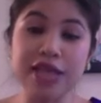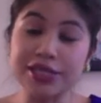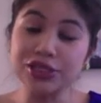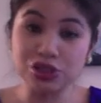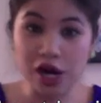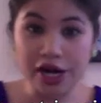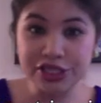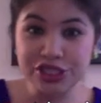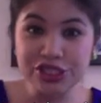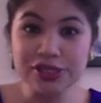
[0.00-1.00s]

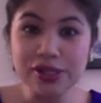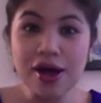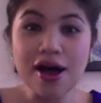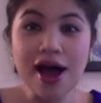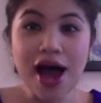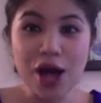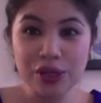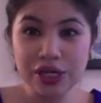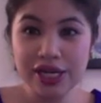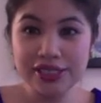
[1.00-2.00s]
strategies how to
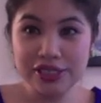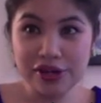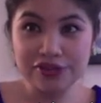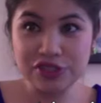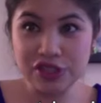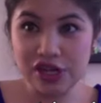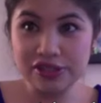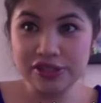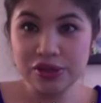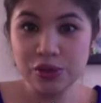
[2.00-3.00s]
get stuff
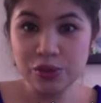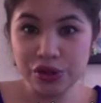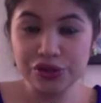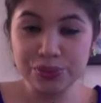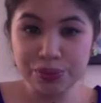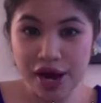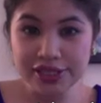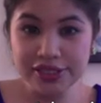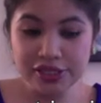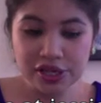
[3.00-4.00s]
done when you're
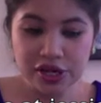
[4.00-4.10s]
depressed.